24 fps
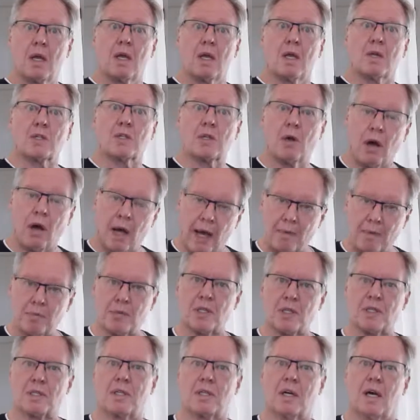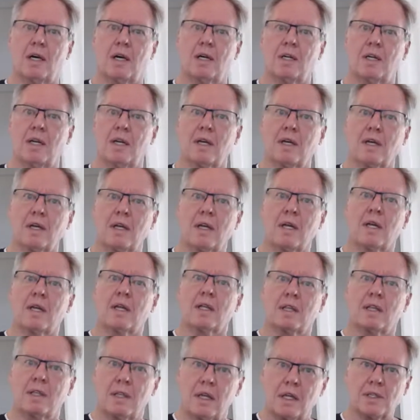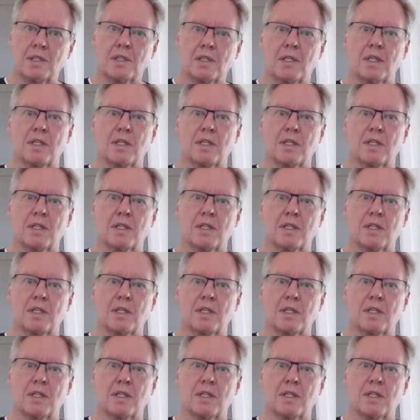So I'm just telling you, this